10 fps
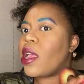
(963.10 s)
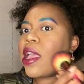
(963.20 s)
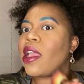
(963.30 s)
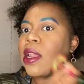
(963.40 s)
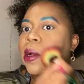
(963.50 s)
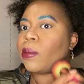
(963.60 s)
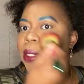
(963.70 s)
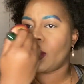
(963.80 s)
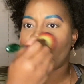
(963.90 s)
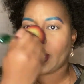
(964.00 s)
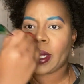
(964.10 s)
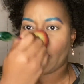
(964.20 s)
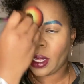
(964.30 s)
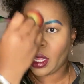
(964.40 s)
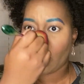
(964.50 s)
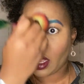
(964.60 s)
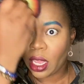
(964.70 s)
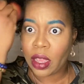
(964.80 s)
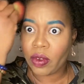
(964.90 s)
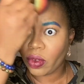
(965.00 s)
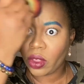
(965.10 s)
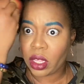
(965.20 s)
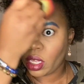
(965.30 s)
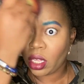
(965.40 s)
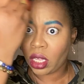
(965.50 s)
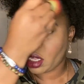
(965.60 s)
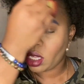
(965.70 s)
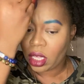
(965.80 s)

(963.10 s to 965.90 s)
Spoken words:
and I'm setting everything